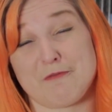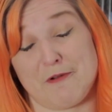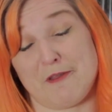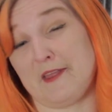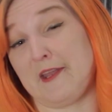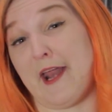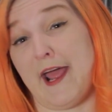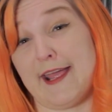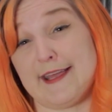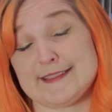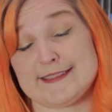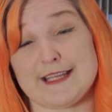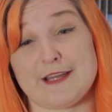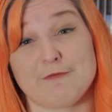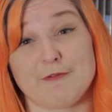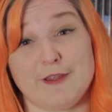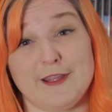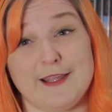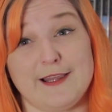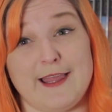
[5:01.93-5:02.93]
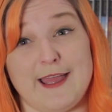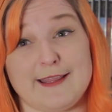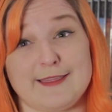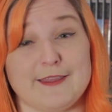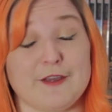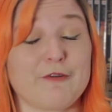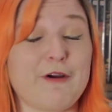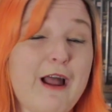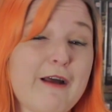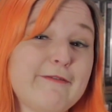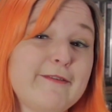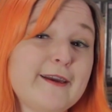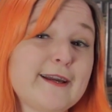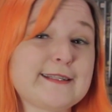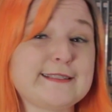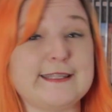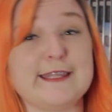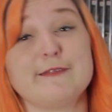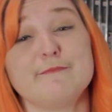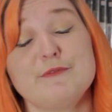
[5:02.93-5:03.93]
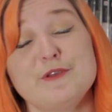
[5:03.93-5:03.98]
really nice. I really like the graphics and the